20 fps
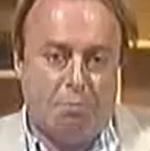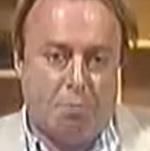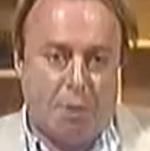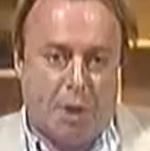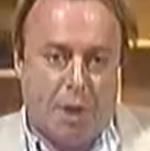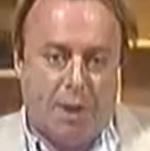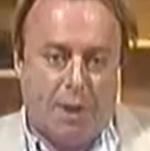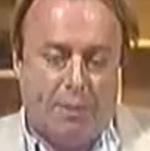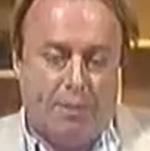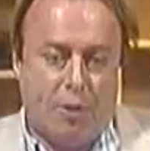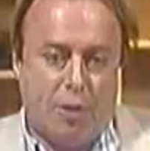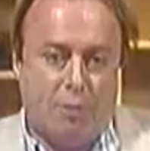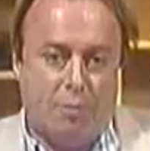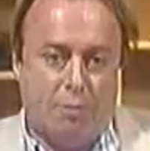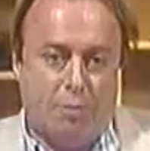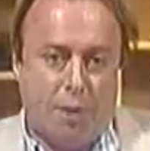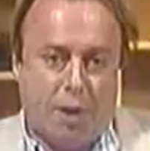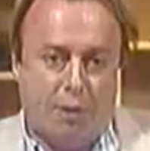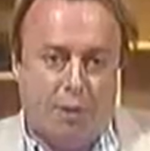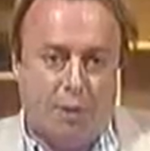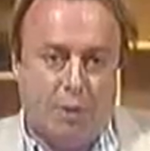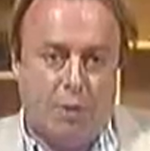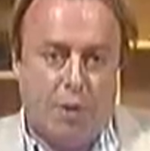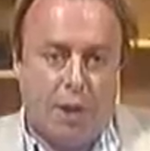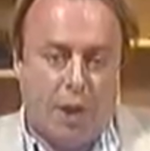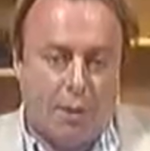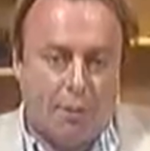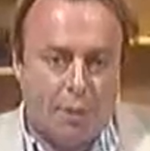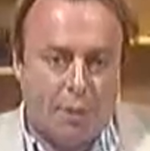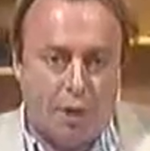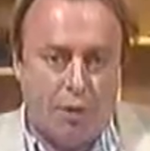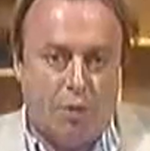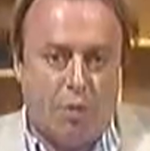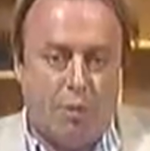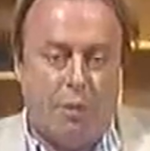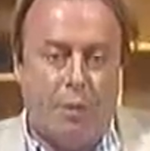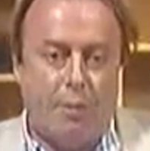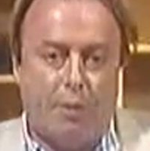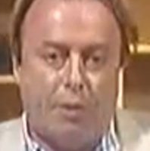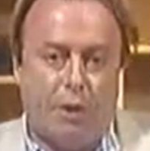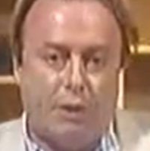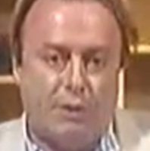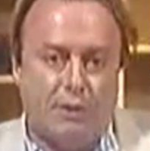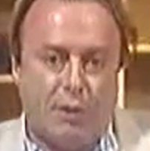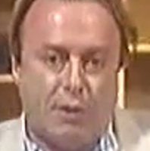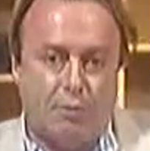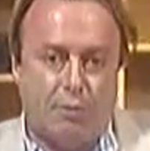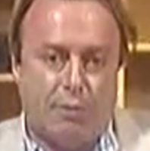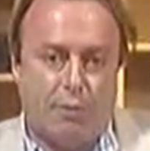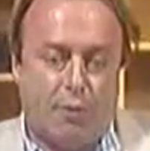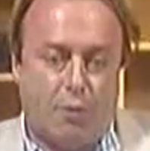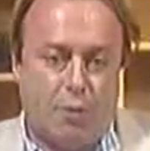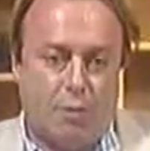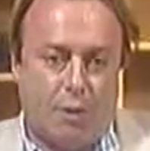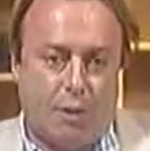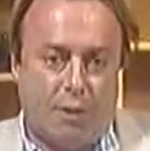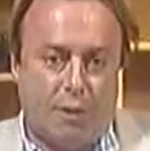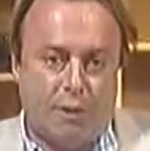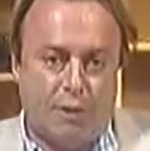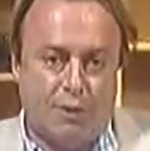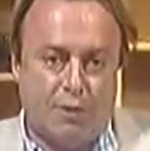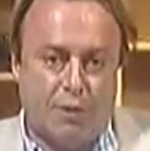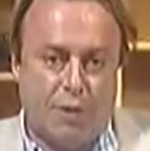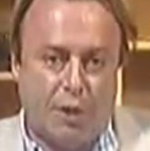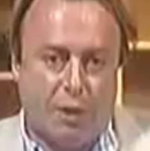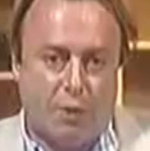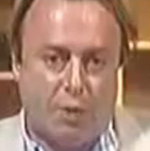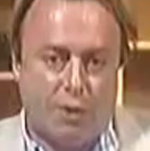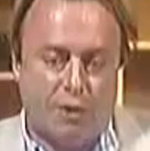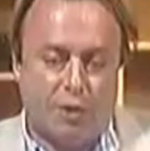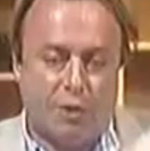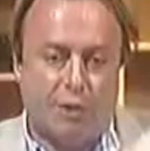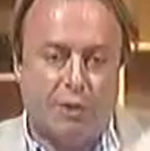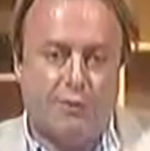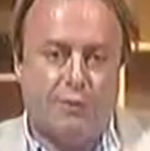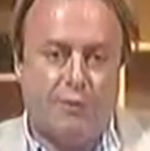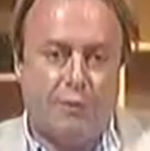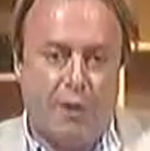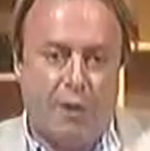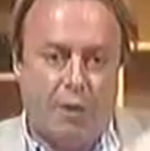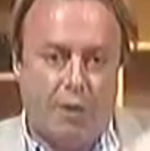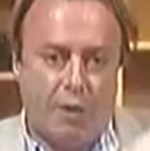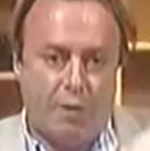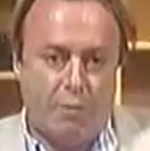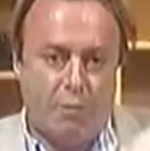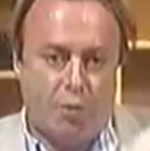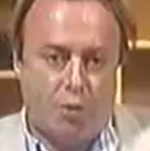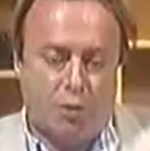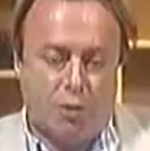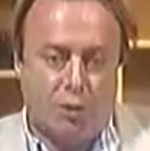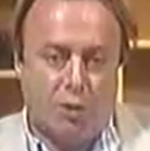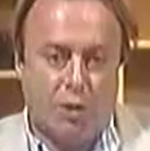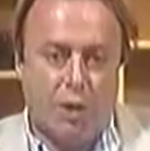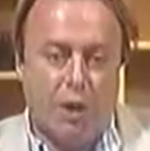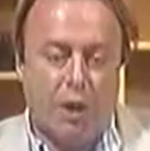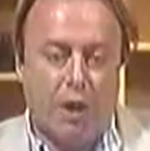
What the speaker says: Bible-pounding way. I'm going to repeat what I said before about the Israeli question. It's very important.